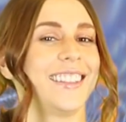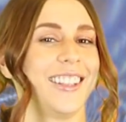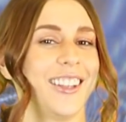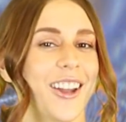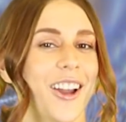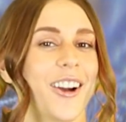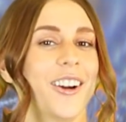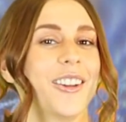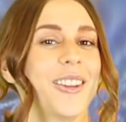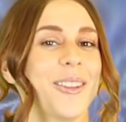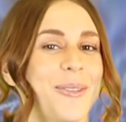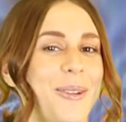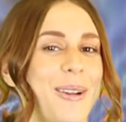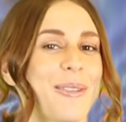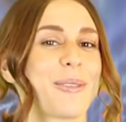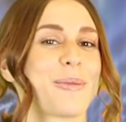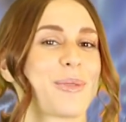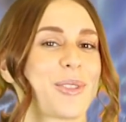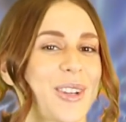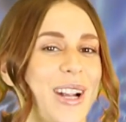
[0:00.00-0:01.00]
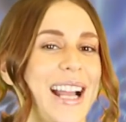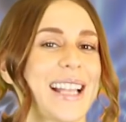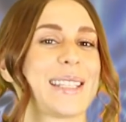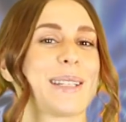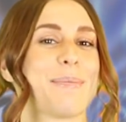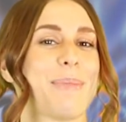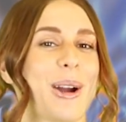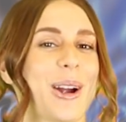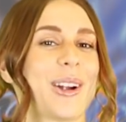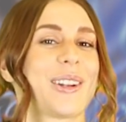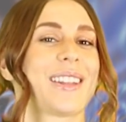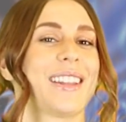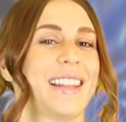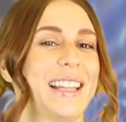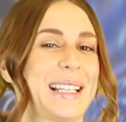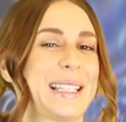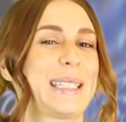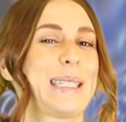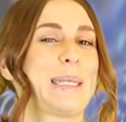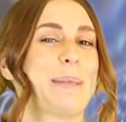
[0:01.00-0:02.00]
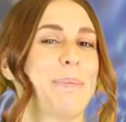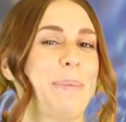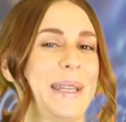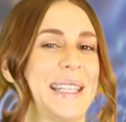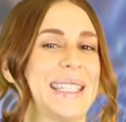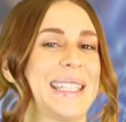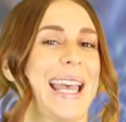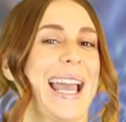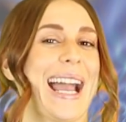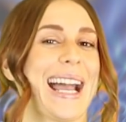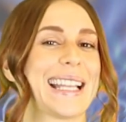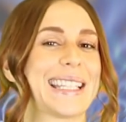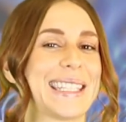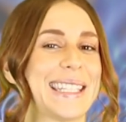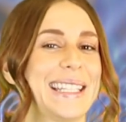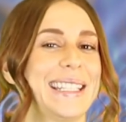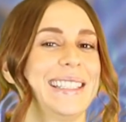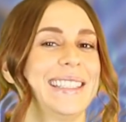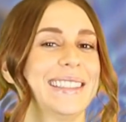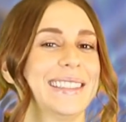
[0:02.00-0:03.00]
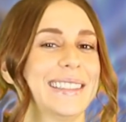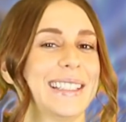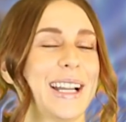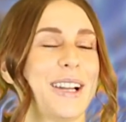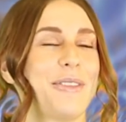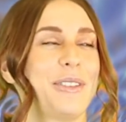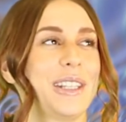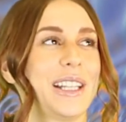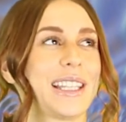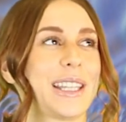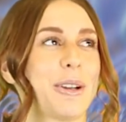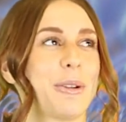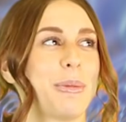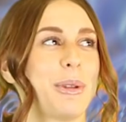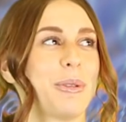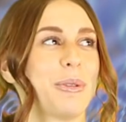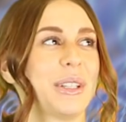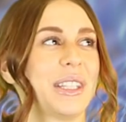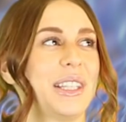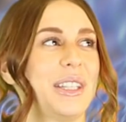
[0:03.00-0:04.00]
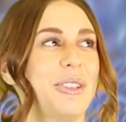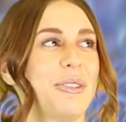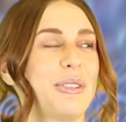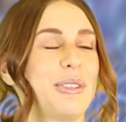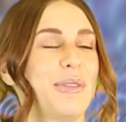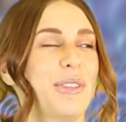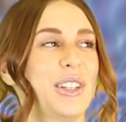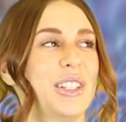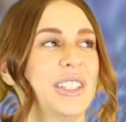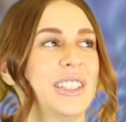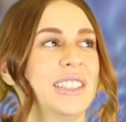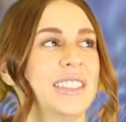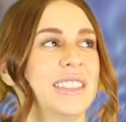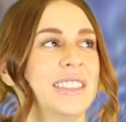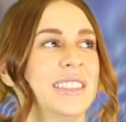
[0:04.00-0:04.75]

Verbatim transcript: you know, the one from Jurassic Park that that like spits acid. I feel like that would be really useful.